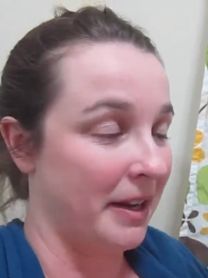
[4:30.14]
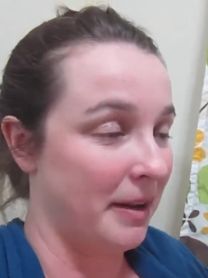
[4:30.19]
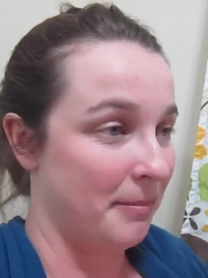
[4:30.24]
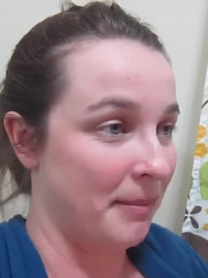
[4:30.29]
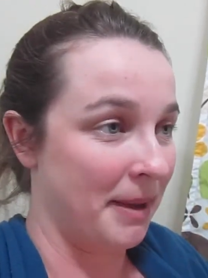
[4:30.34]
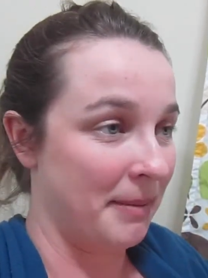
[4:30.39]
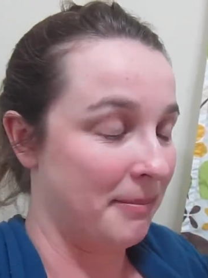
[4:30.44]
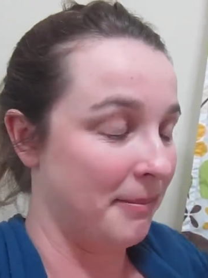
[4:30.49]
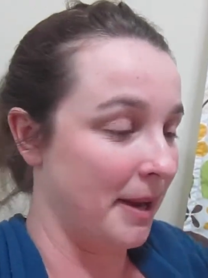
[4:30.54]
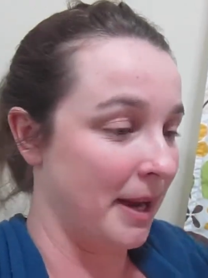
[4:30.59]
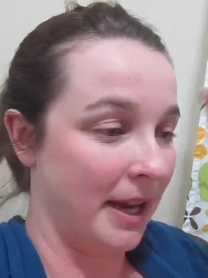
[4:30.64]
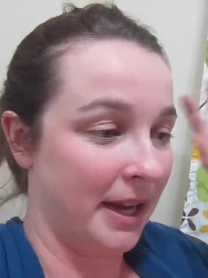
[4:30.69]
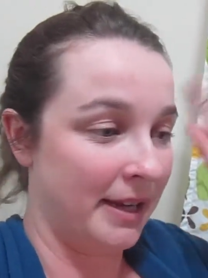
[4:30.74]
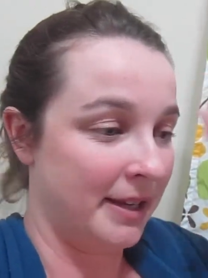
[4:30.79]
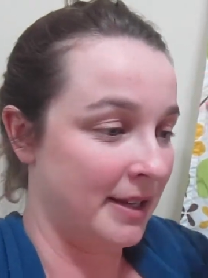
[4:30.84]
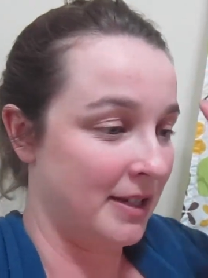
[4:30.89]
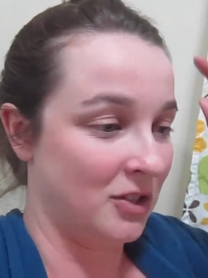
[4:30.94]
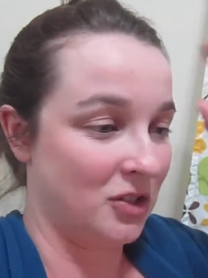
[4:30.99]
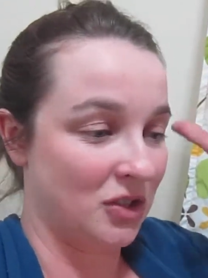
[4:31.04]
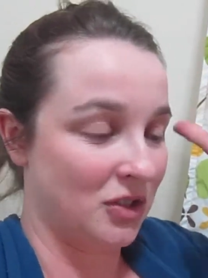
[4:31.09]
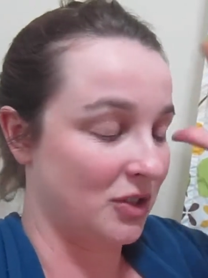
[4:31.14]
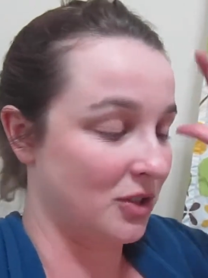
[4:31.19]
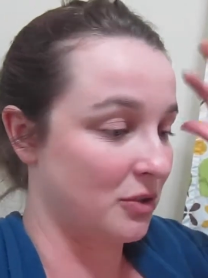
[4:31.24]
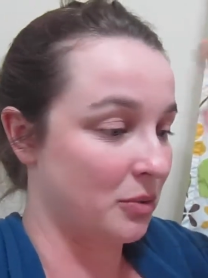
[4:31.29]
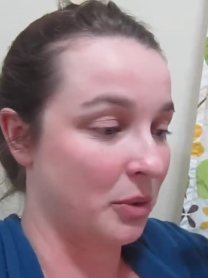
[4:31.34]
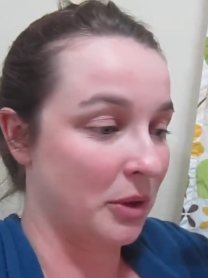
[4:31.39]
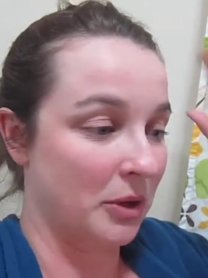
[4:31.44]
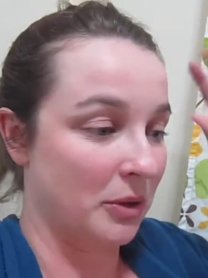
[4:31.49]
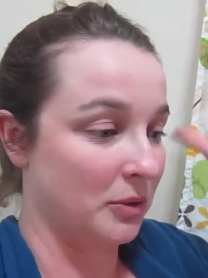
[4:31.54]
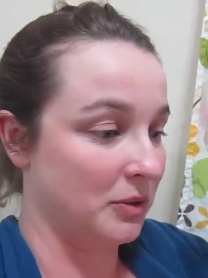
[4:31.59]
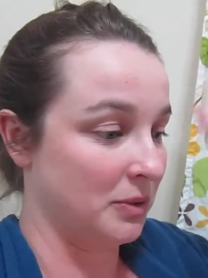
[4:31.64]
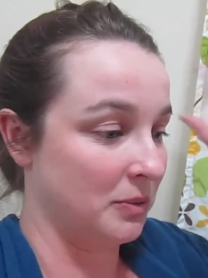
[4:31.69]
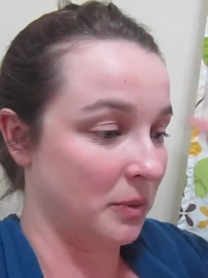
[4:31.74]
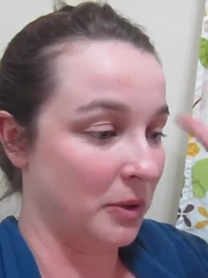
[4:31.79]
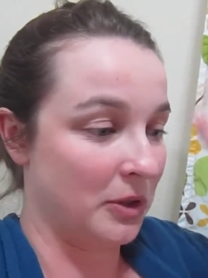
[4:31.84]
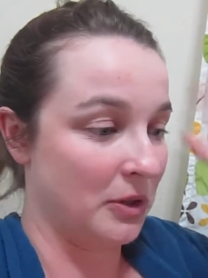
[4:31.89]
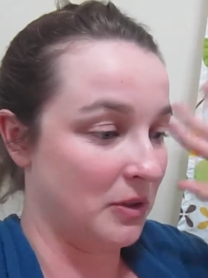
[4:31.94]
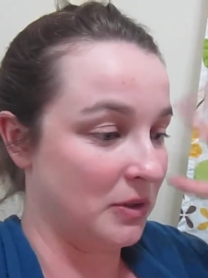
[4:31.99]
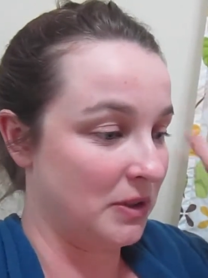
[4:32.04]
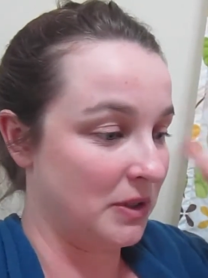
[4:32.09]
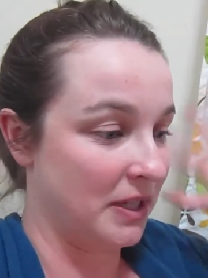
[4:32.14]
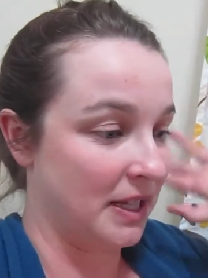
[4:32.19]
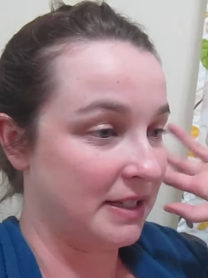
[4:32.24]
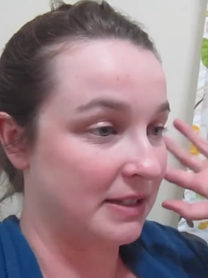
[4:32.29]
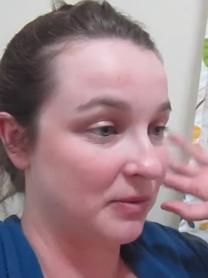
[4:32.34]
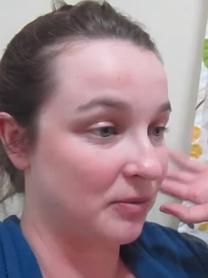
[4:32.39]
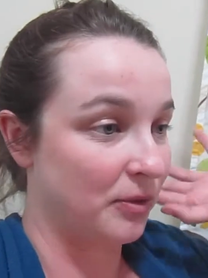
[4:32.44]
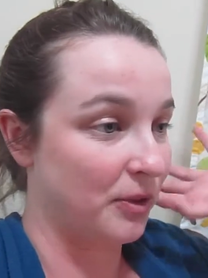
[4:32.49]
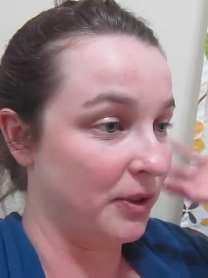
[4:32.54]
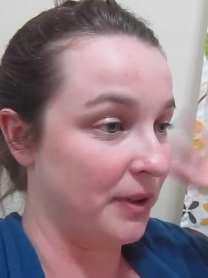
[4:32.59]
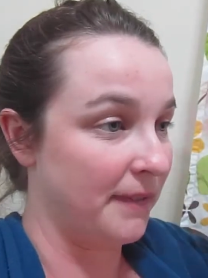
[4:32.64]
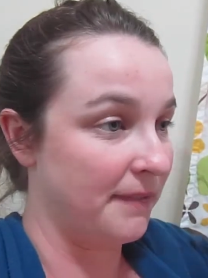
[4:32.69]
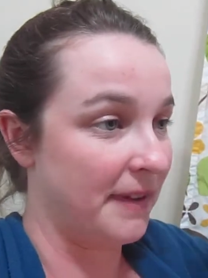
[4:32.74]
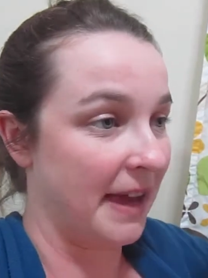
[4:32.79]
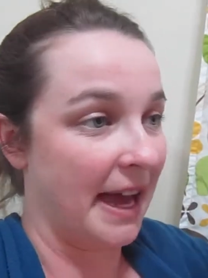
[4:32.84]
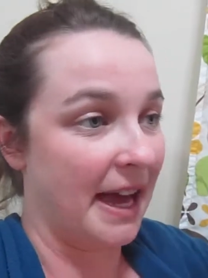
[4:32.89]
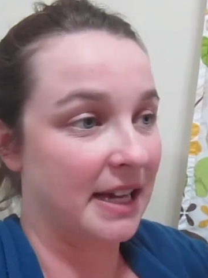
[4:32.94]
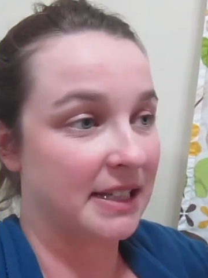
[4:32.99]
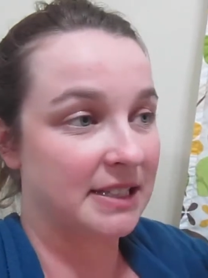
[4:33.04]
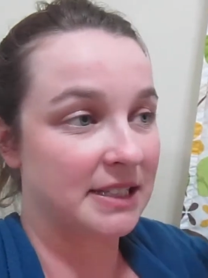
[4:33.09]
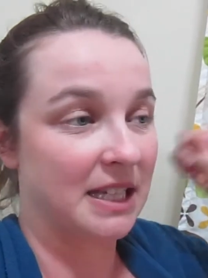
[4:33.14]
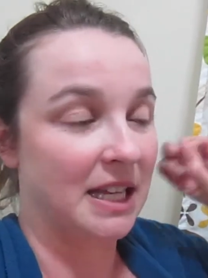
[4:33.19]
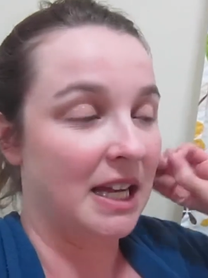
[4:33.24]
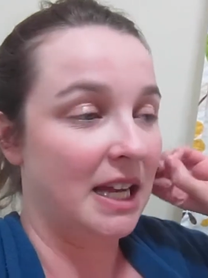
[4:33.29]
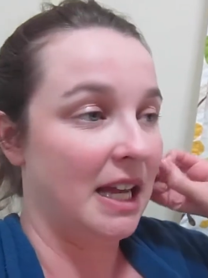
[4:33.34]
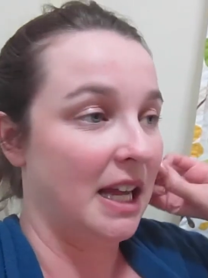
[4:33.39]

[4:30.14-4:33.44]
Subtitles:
My mind, it just twirls and whirls and gets really fast,